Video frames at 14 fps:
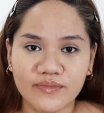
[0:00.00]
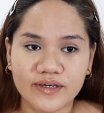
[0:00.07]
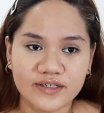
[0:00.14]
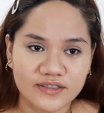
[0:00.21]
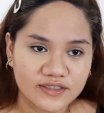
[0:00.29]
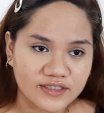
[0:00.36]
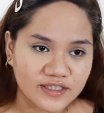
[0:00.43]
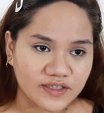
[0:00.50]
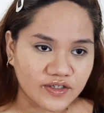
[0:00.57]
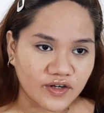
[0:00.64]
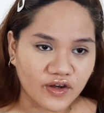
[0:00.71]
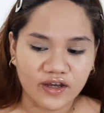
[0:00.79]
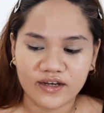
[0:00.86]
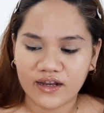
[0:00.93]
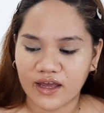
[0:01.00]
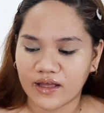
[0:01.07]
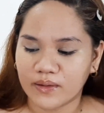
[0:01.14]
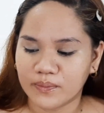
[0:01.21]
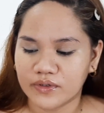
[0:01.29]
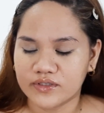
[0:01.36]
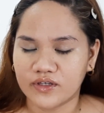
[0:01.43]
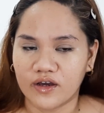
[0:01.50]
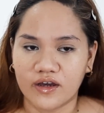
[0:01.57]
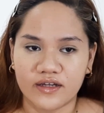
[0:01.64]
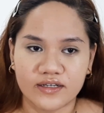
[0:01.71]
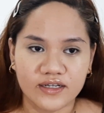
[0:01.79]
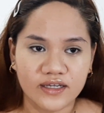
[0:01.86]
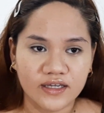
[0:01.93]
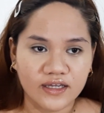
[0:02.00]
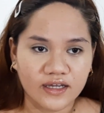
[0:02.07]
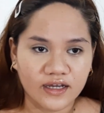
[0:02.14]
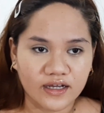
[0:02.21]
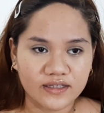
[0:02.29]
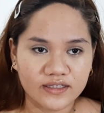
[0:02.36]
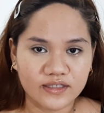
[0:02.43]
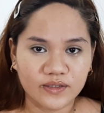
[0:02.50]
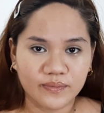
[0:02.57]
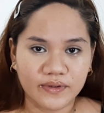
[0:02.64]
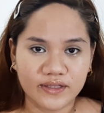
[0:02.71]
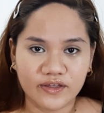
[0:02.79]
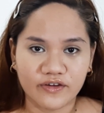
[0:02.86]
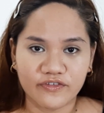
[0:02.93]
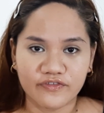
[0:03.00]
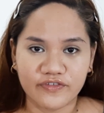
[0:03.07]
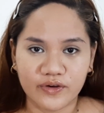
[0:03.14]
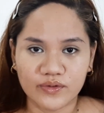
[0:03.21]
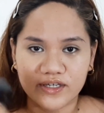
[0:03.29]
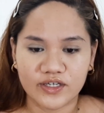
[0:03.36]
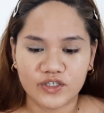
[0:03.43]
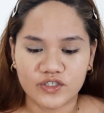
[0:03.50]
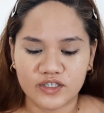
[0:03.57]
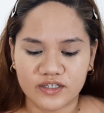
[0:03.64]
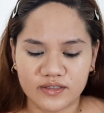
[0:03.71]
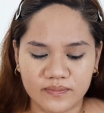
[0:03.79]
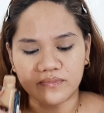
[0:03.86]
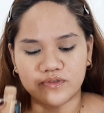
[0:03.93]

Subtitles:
my concealer on, I'll put on a little bit of foundation.